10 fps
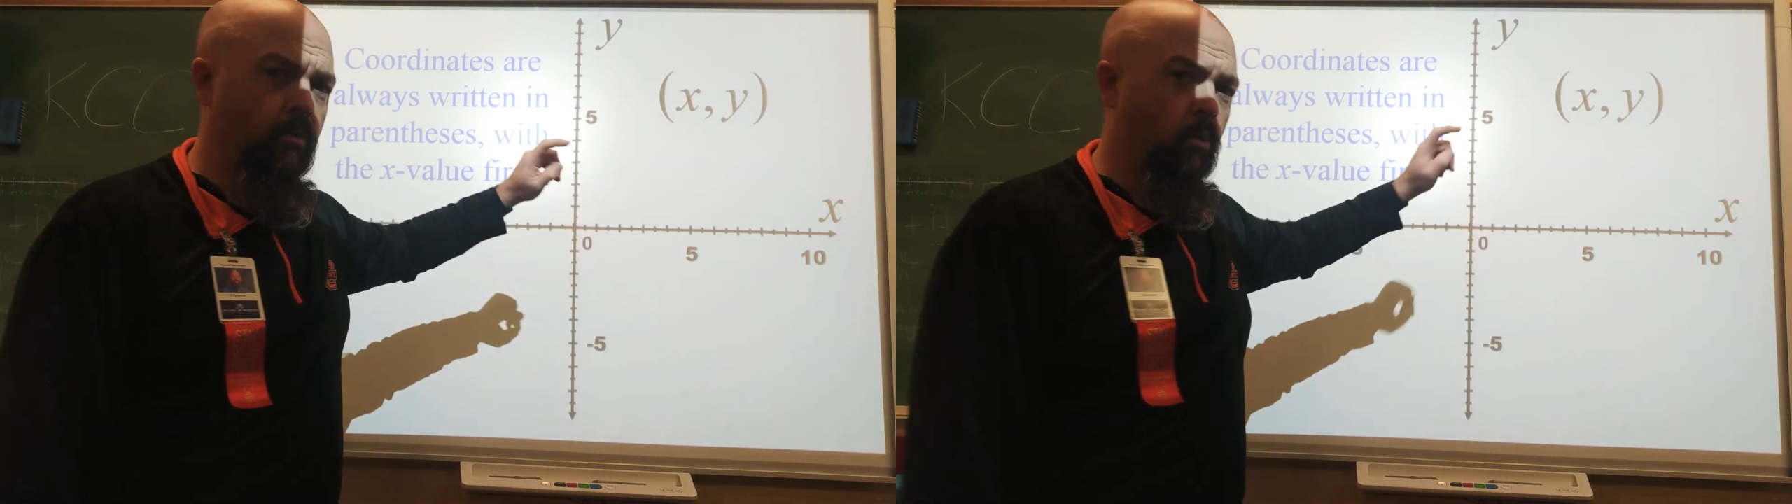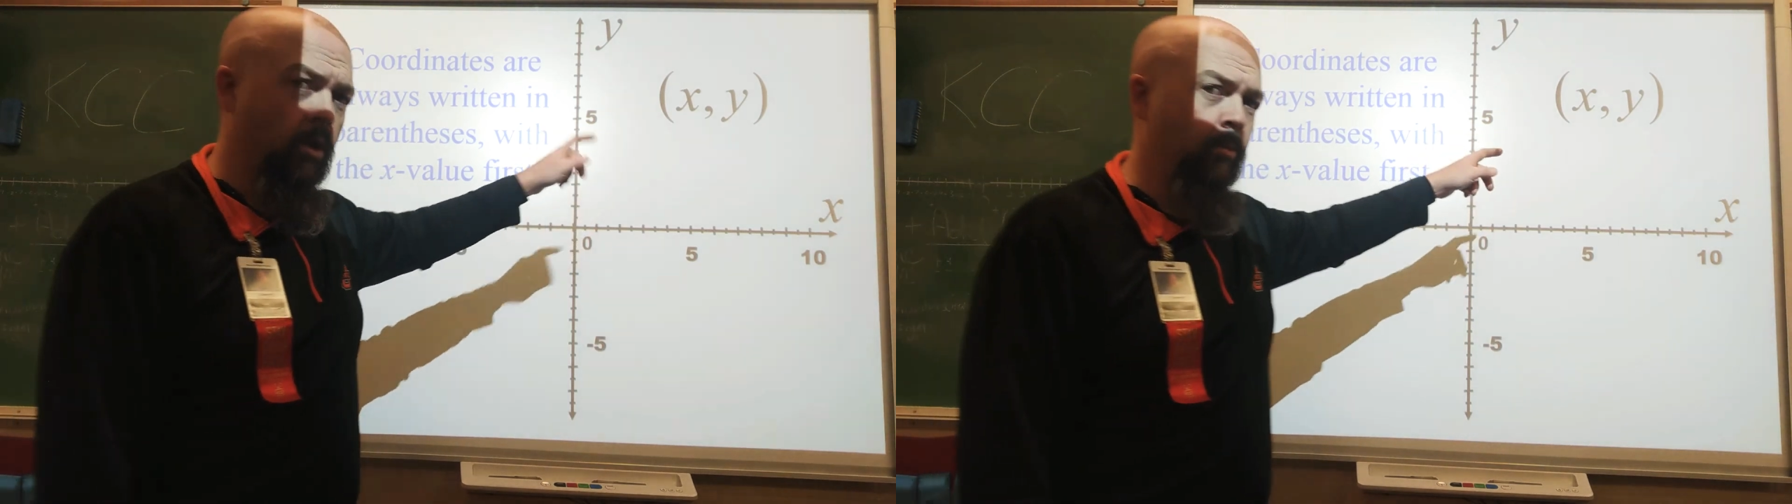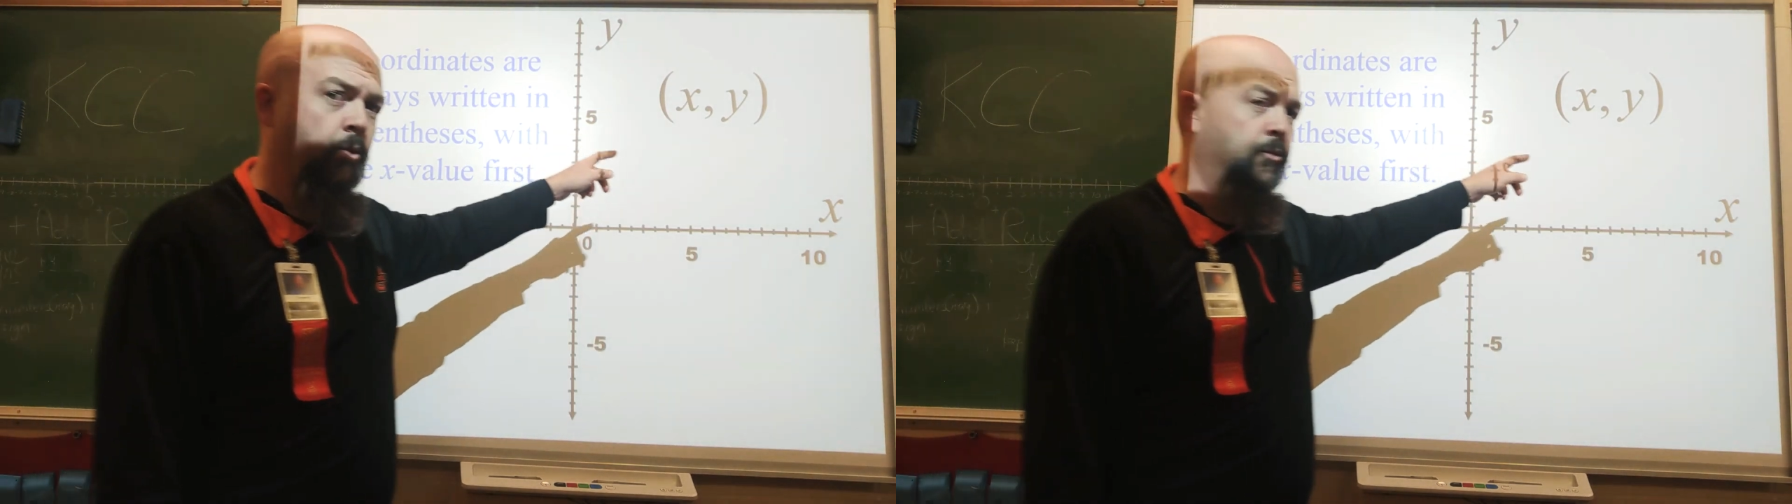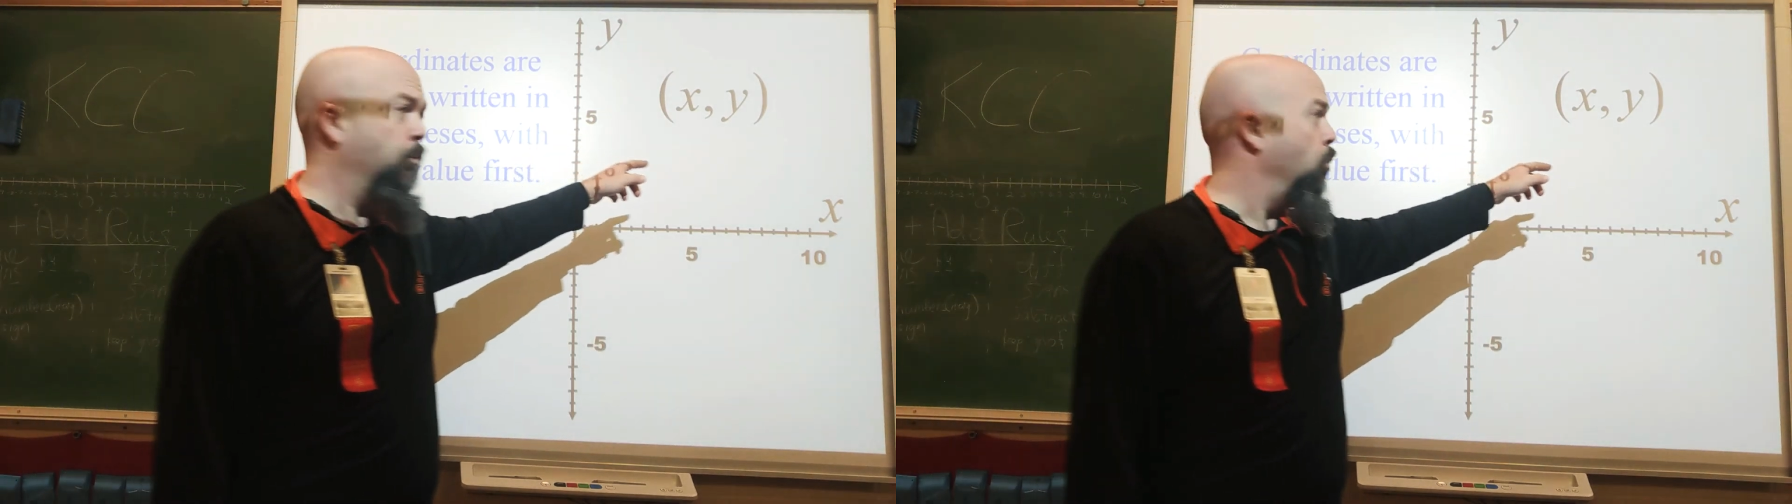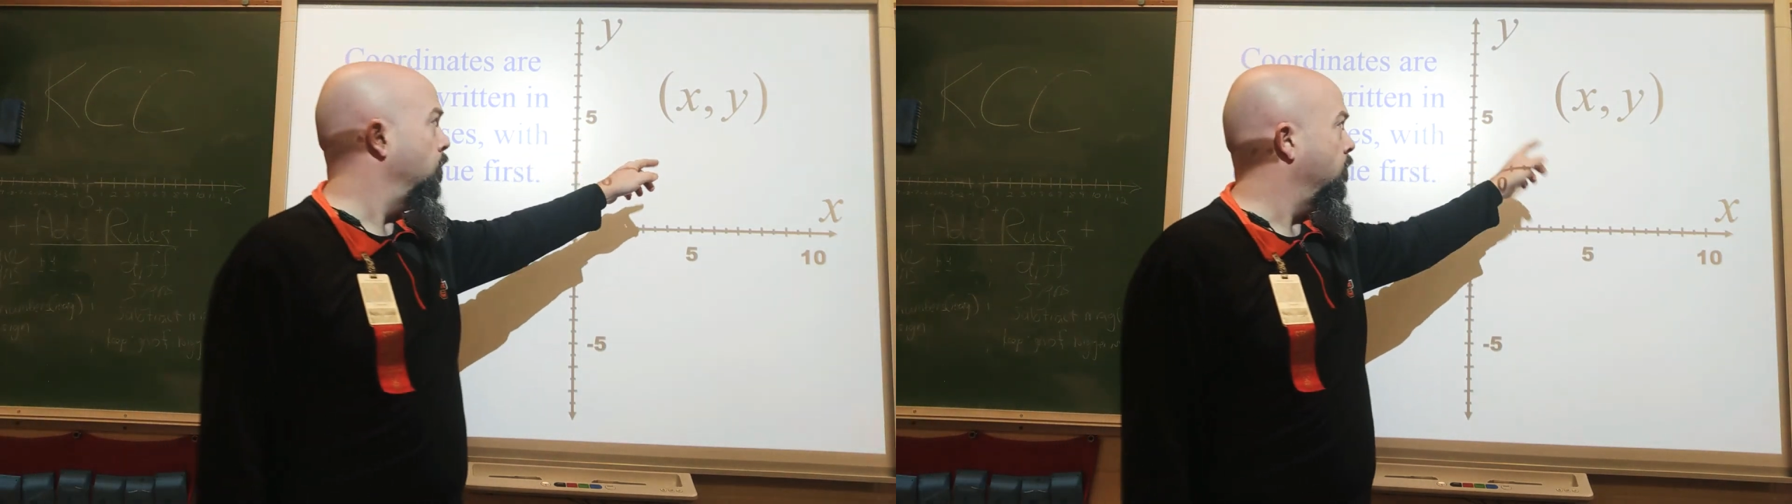One of the most
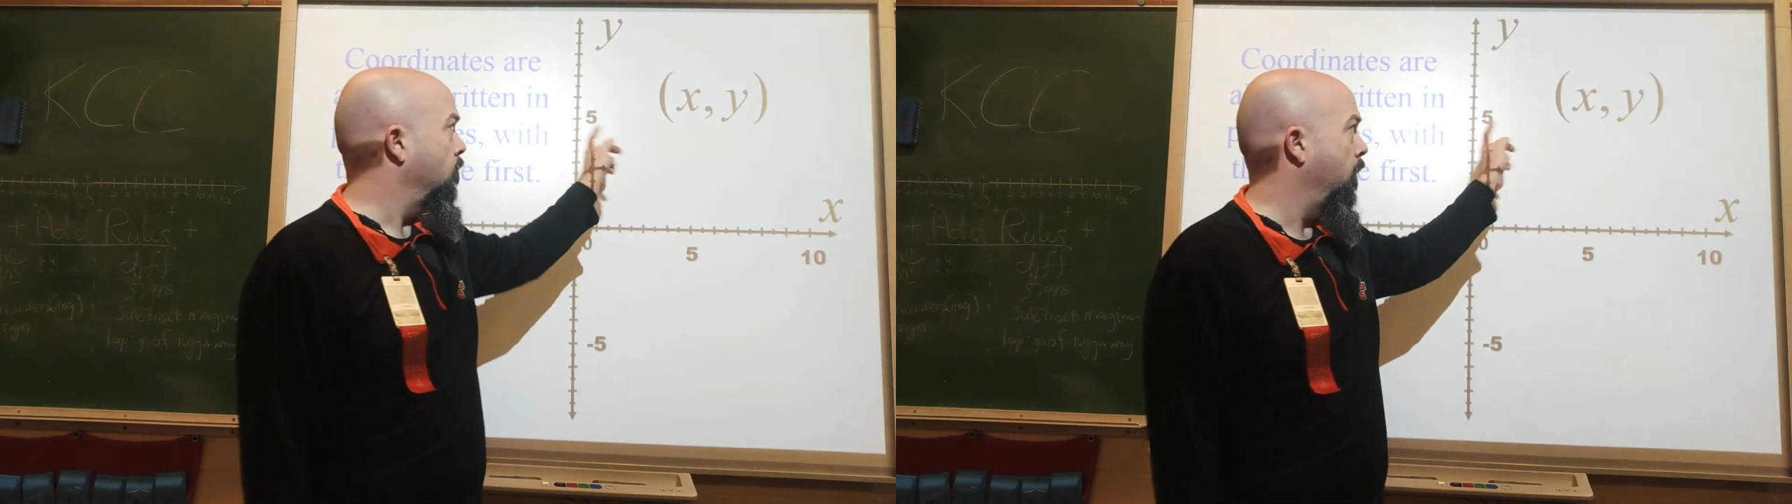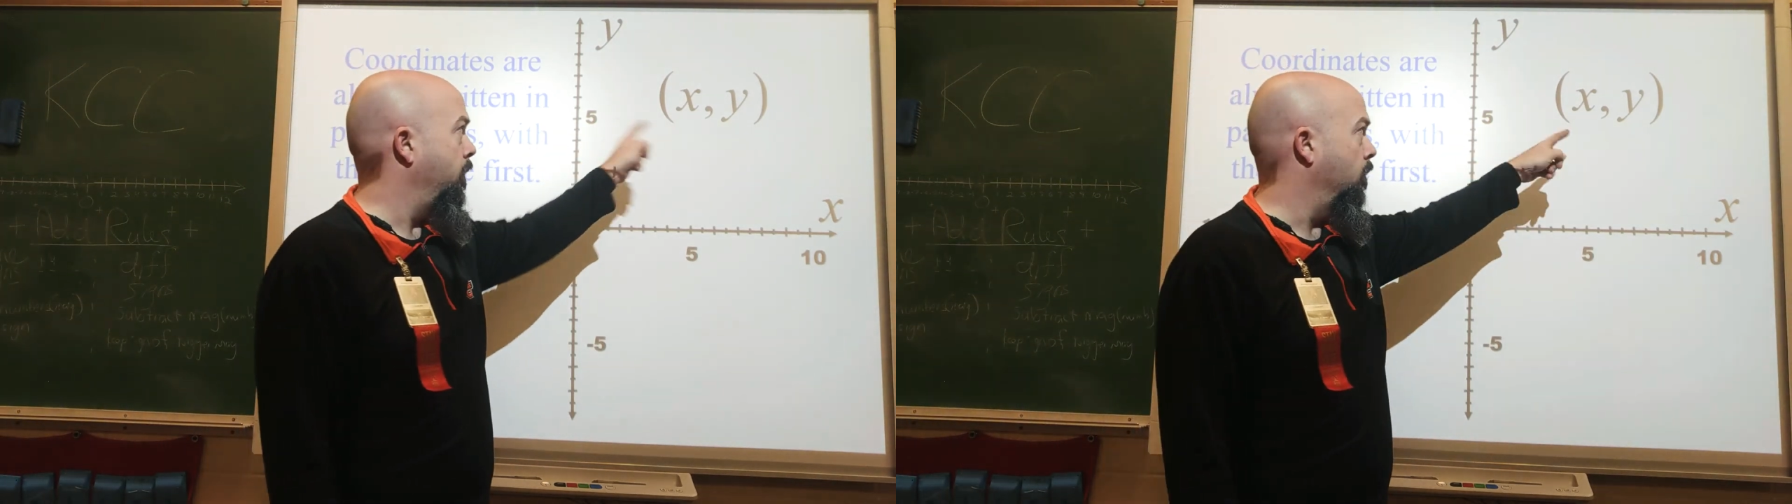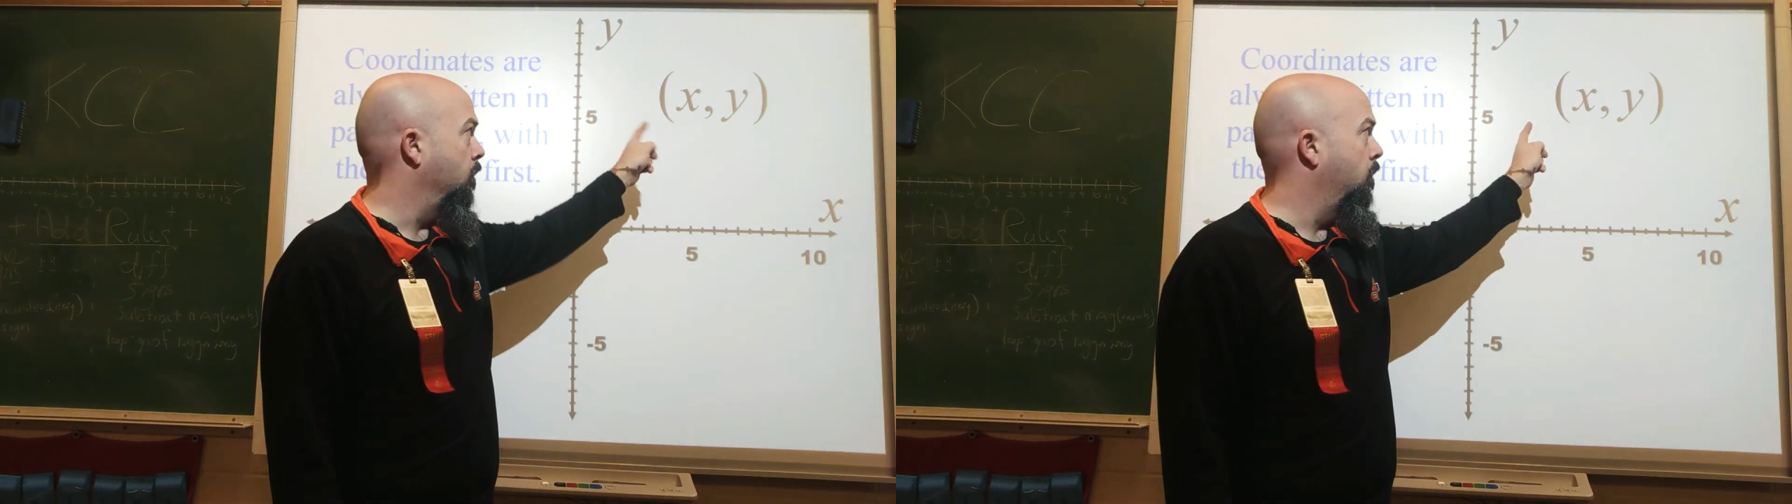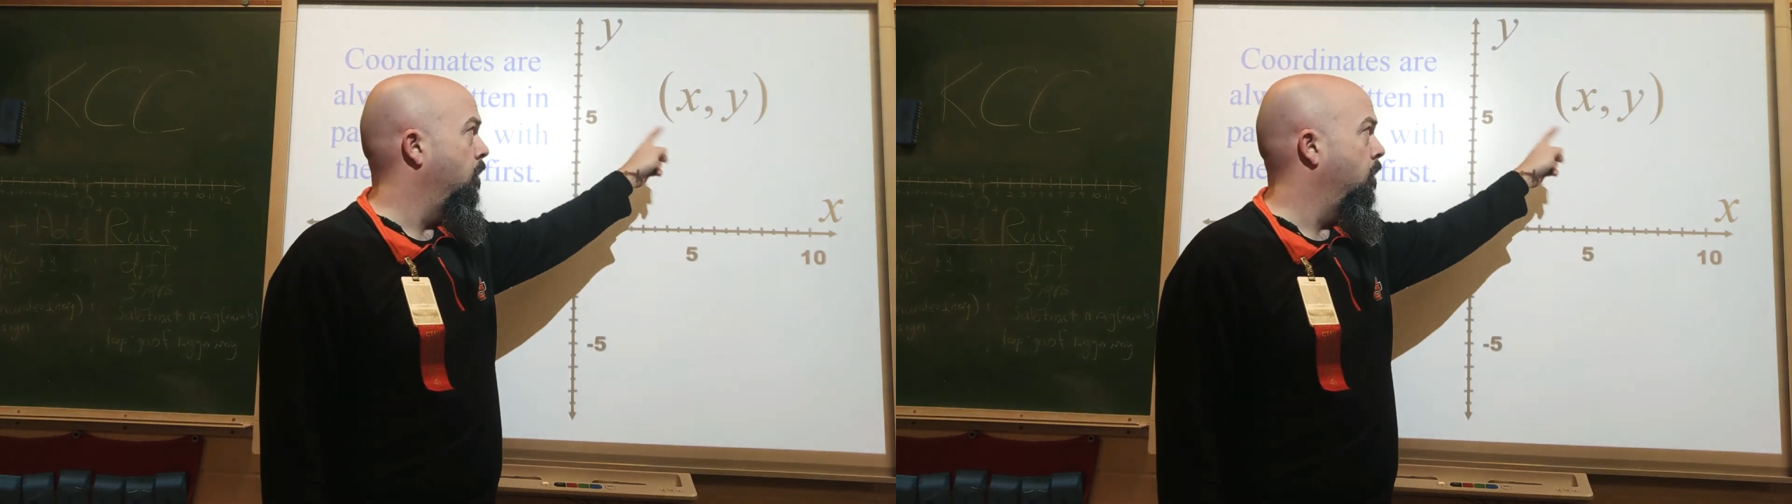important, right here.